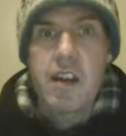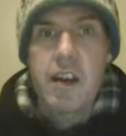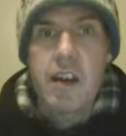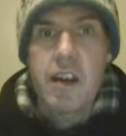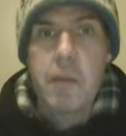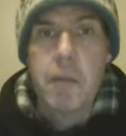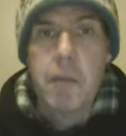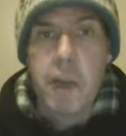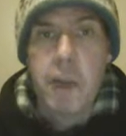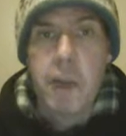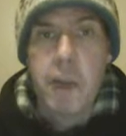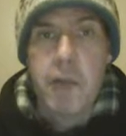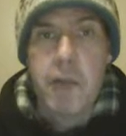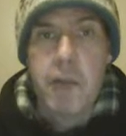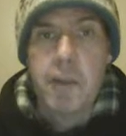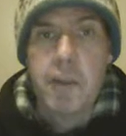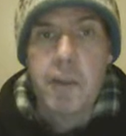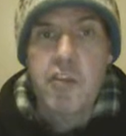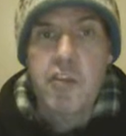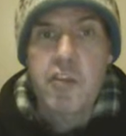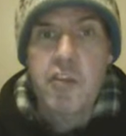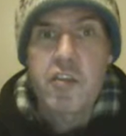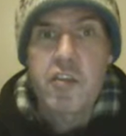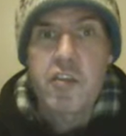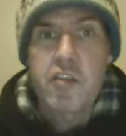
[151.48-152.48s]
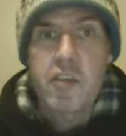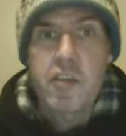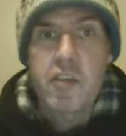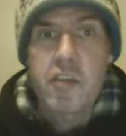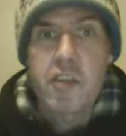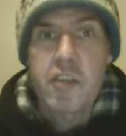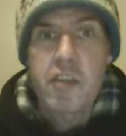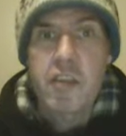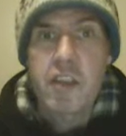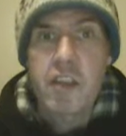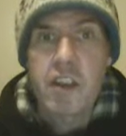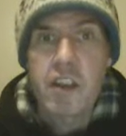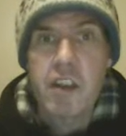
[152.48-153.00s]
a marriage
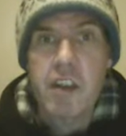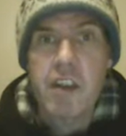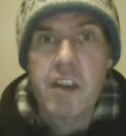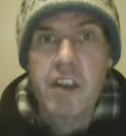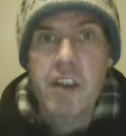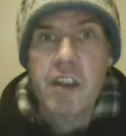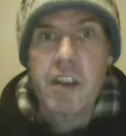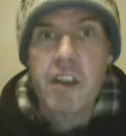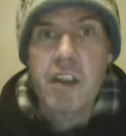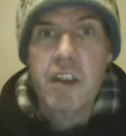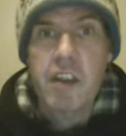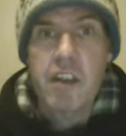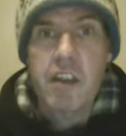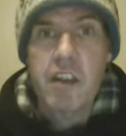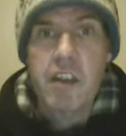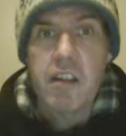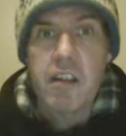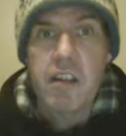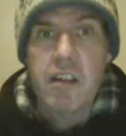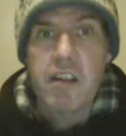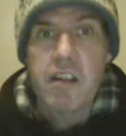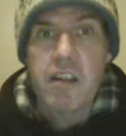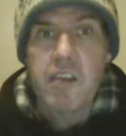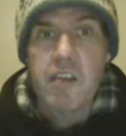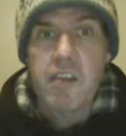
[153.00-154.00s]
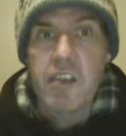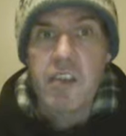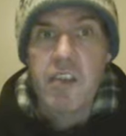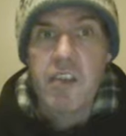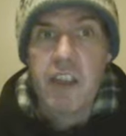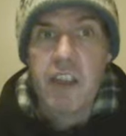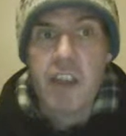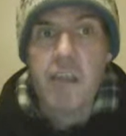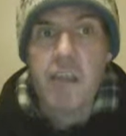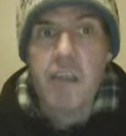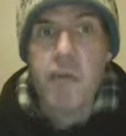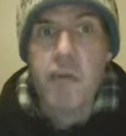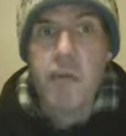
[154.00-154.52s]
legally
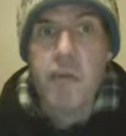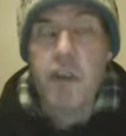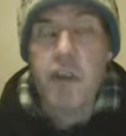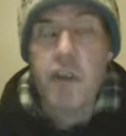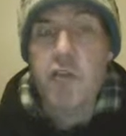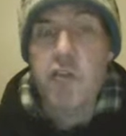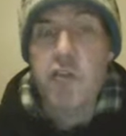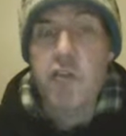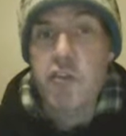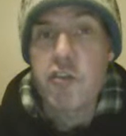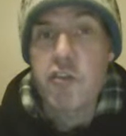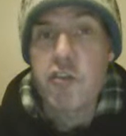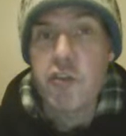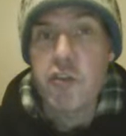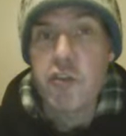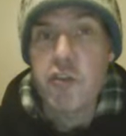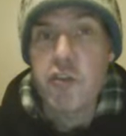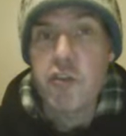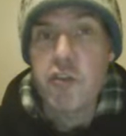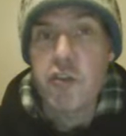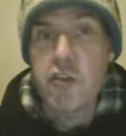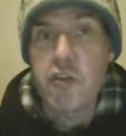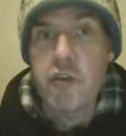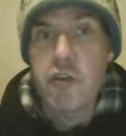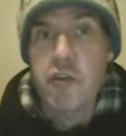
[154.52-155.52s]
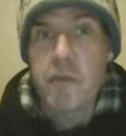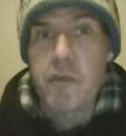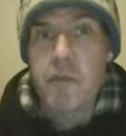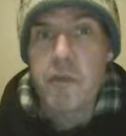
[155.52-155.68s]
sanctified, or should do.